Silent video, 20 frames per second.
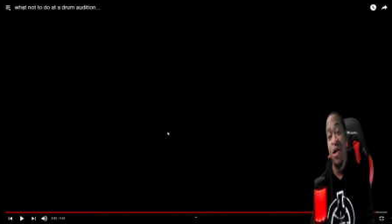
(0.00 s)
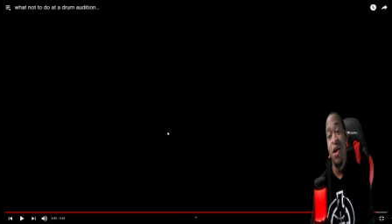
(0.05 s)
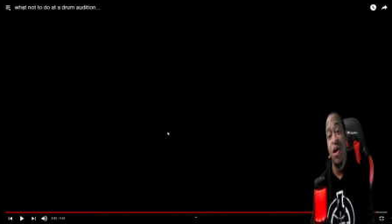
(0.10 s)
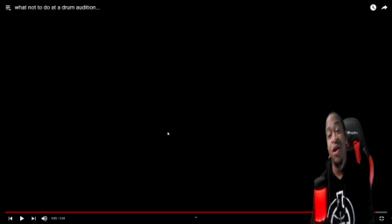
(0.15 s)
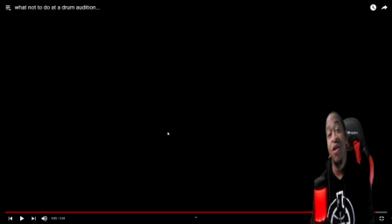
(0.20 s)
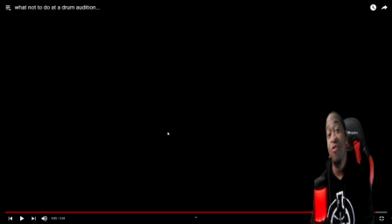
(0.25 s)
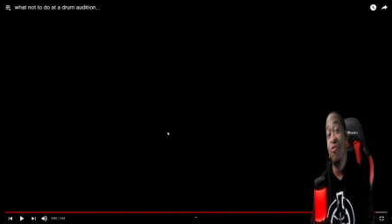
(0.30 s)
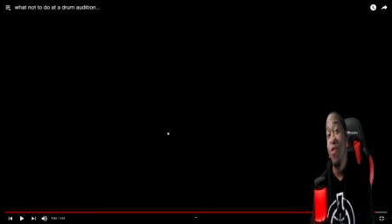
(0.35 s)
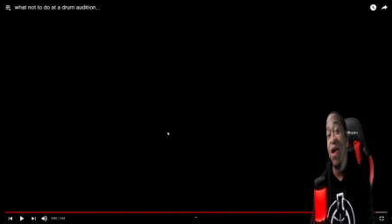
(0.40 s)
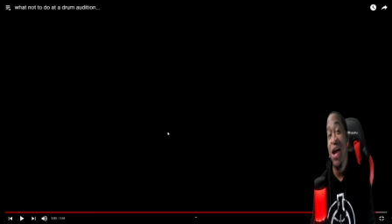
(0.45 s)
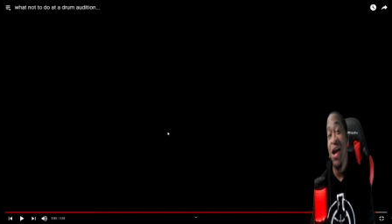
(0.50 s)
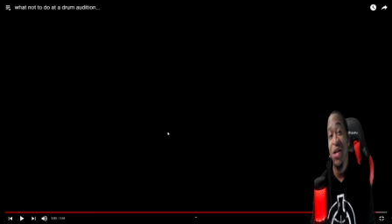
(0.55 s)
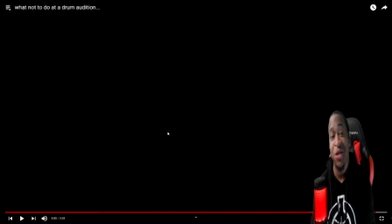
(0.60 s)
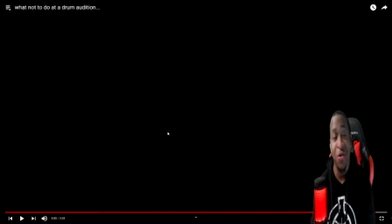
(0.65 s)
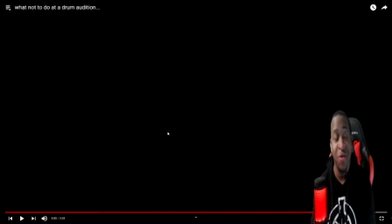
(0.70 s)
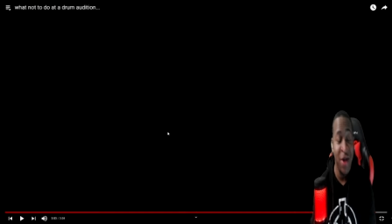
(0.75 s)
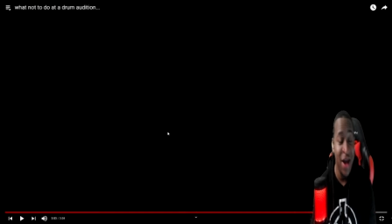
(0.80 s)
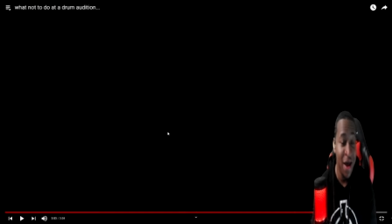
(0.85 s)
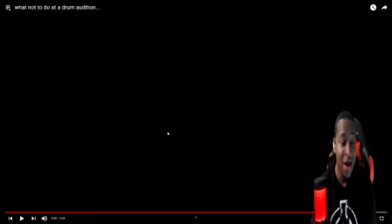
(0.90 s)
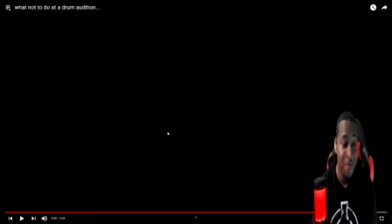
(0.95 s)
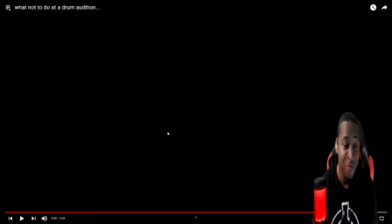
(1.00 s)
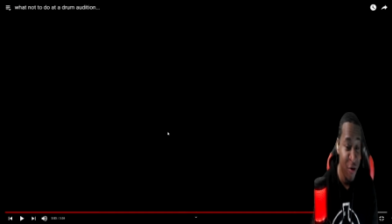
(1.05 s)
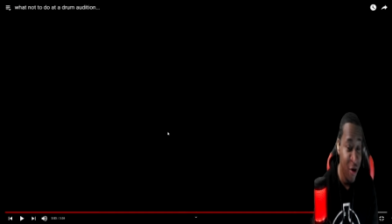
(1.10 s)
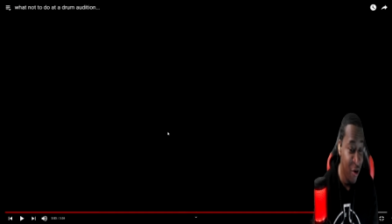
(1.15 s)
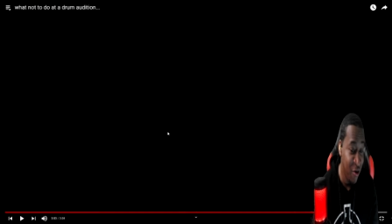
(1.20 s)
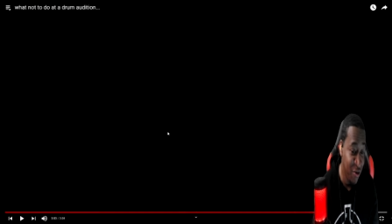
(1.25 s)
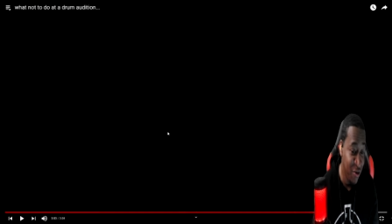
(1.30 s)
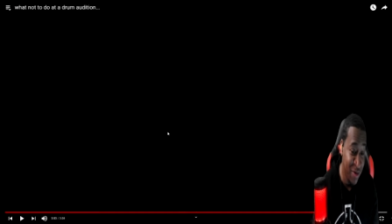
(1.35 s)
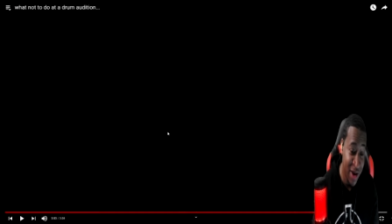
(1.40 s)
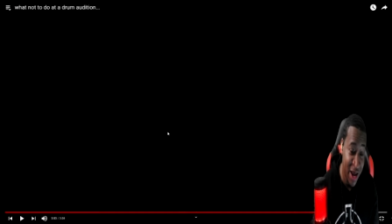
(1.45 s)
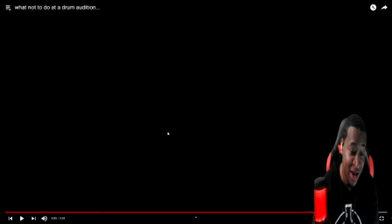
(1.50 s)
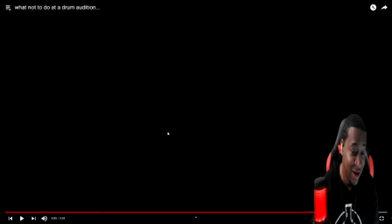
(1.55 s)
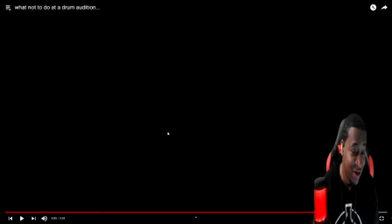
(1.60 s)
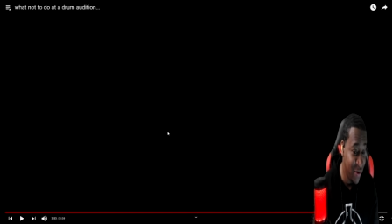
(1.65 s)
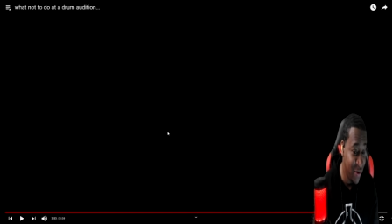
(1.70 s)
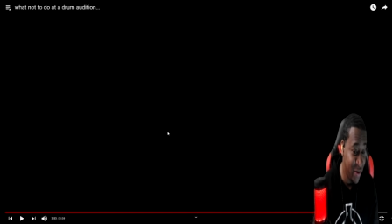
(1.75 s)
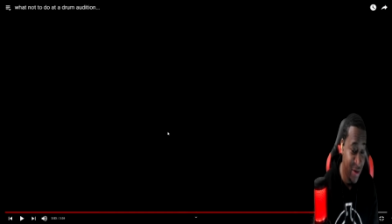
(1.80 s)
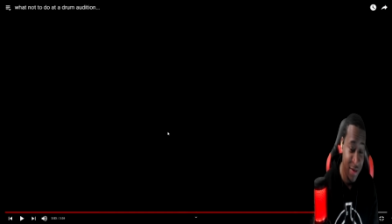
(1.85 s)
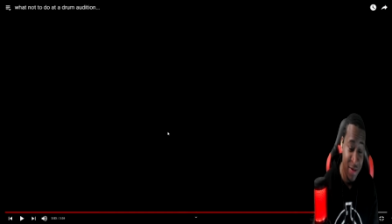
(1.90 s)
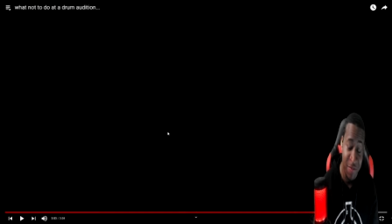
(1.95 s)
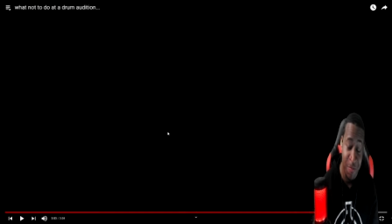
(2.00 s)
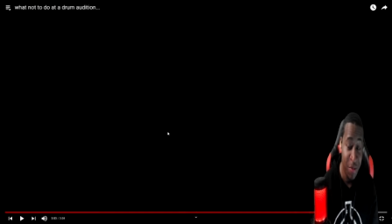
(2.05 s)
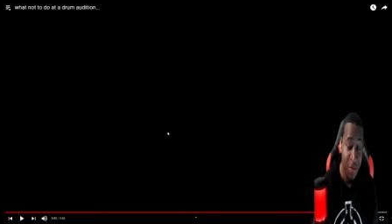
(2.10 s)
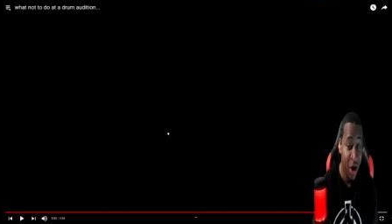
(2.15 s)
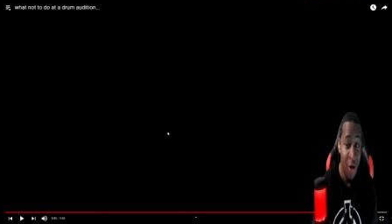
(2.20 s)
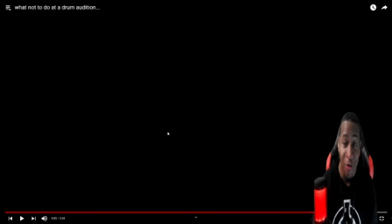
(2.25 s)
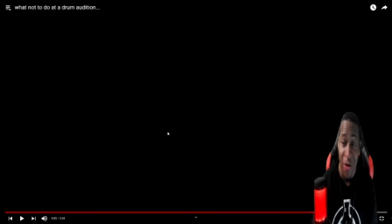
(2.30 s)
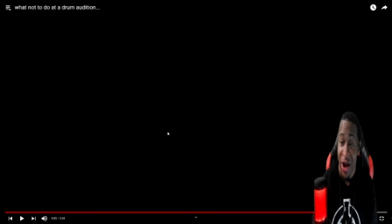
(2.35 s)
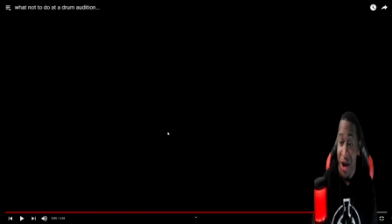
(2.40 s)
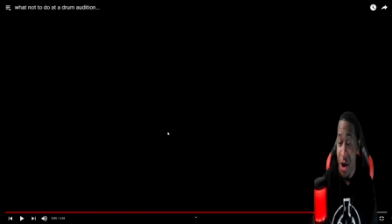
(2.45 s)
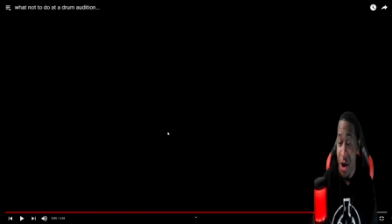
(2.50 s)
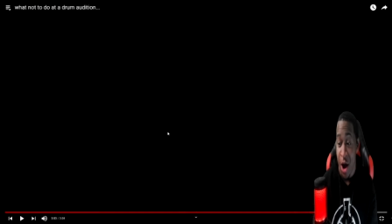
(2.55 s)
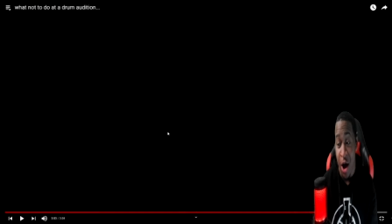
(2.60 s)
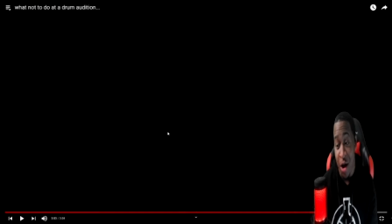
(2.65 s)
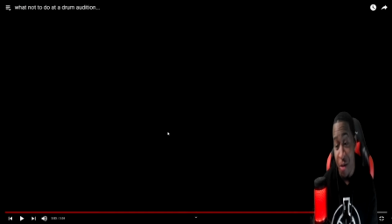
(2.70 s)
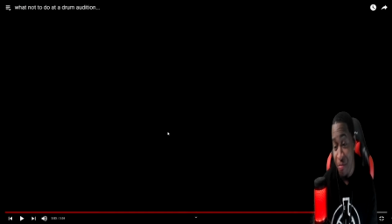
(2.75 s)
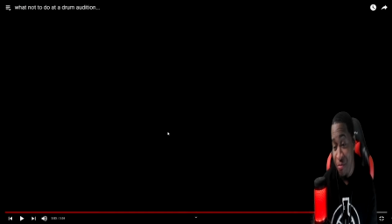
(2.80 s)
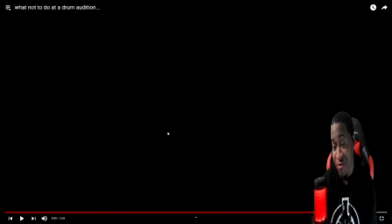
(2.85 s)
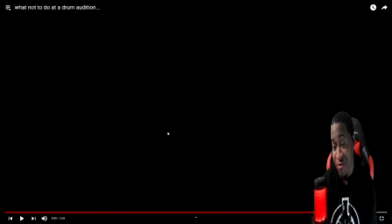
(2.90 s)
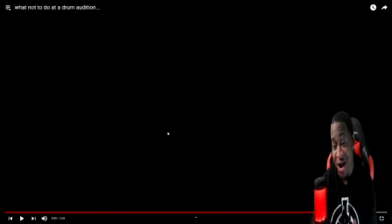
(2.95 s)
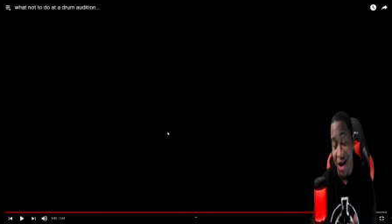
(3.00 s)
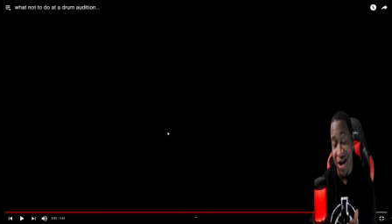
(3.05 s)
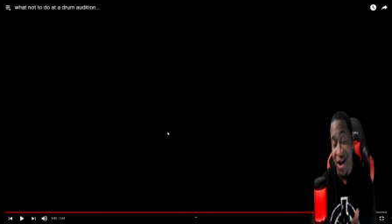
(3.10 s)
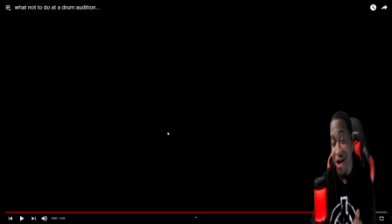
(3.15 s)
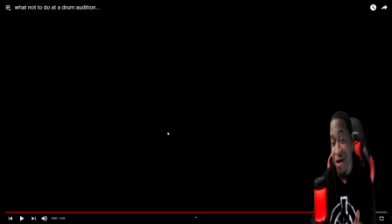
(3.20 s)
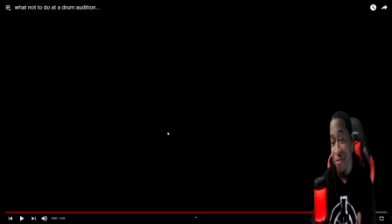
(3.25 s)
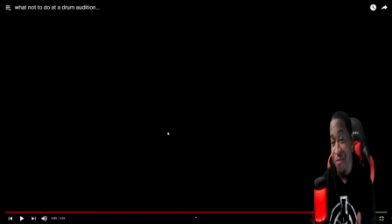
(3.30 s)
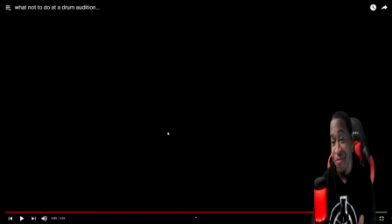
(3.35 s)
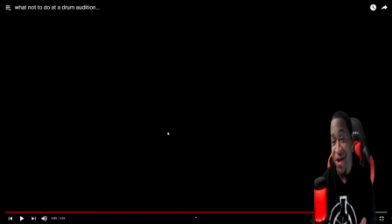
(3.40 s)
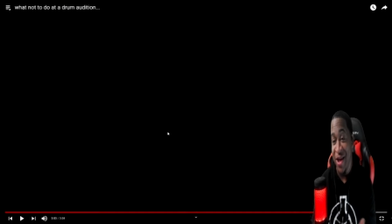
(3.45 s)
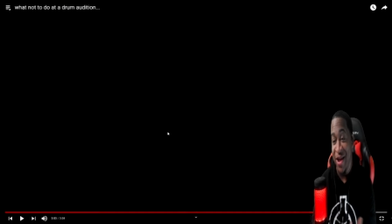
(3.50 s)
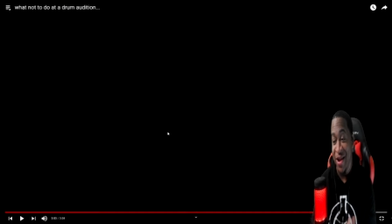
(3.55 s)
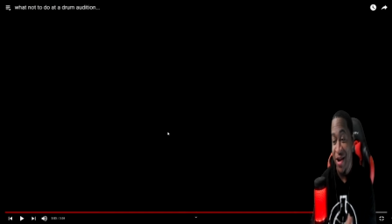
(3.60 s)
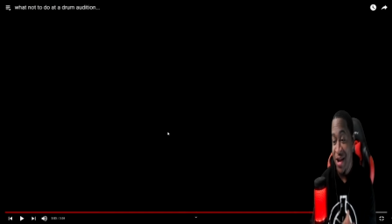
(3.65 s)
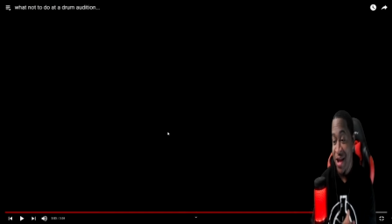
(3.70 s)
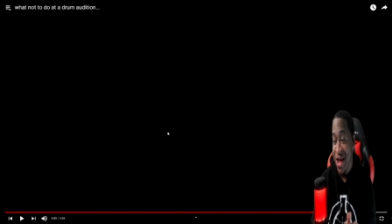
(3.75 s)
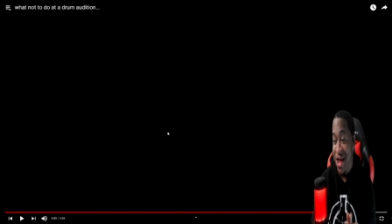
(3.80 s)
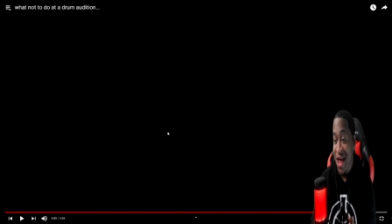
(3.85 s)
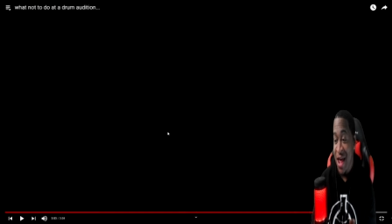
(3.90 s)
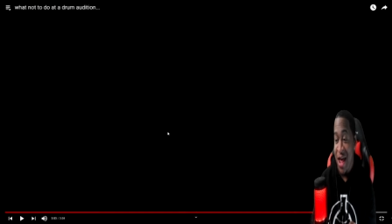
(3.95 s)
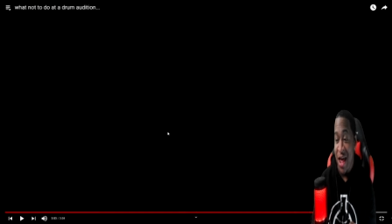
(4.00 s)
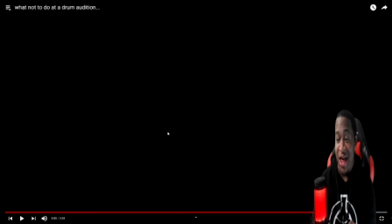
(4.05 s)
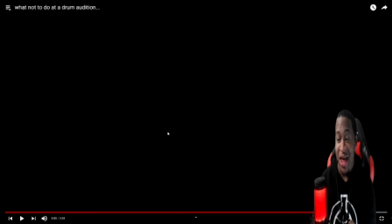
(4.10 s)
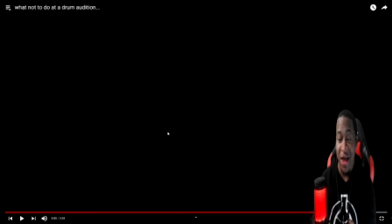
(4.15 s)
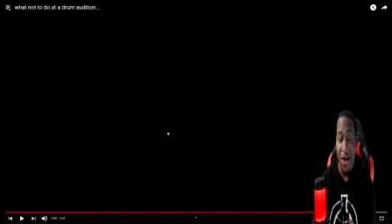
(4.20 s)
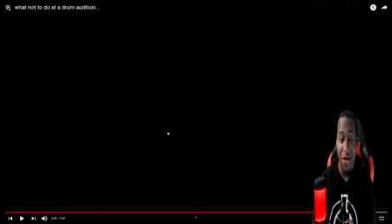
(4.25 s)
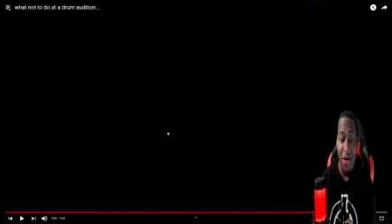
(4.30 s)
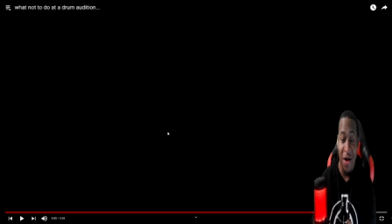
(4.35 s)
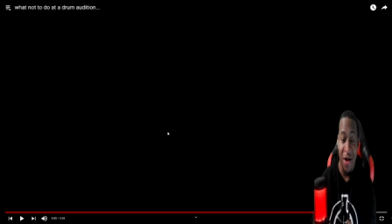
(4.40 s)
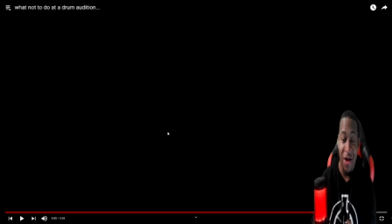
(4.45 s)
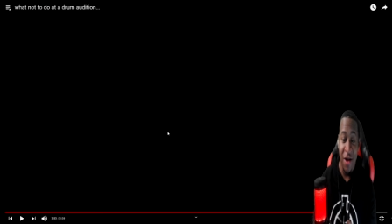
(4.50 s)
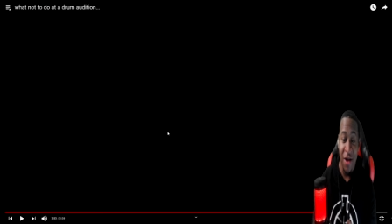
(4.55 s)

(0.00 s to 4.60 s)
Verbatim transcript: Congrats on that, bro. Like, this is blowing up right now, man. And uh,